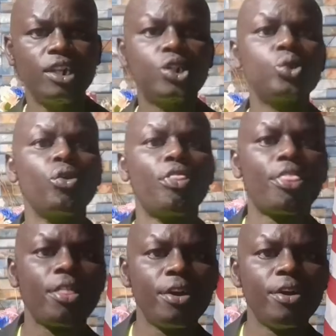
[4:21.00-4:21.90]

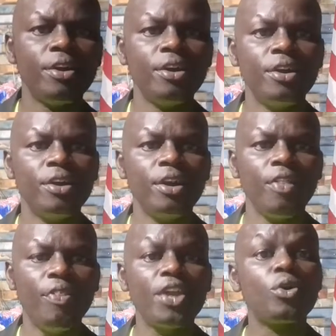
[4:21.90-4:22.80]
Truth.
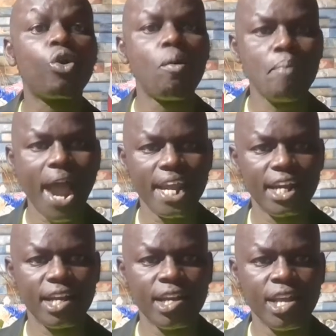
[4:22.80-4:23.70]
Then you combine
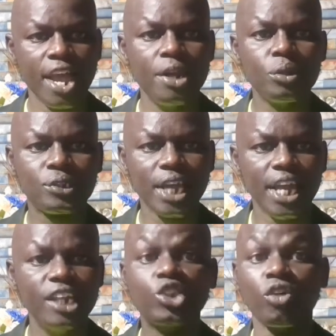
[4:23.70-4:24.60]
and you
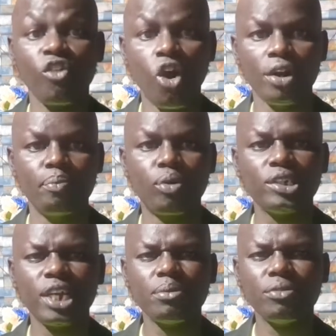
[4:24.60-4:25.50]
say it's of God.
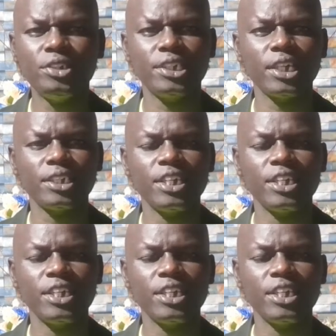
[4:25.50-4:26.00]
Praise the name of Jesus.